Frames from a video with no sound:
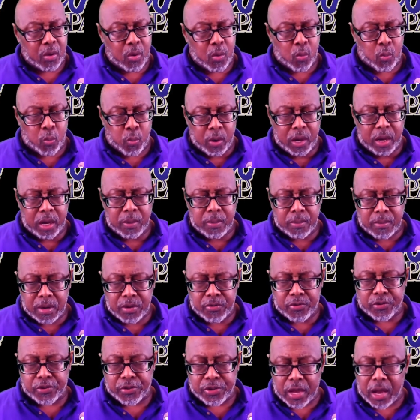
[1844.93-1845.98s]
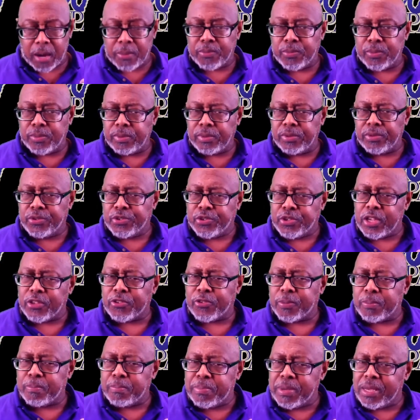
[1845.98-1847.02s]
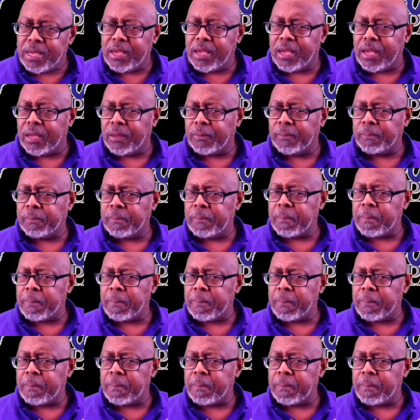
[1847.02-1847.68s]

We must stop just being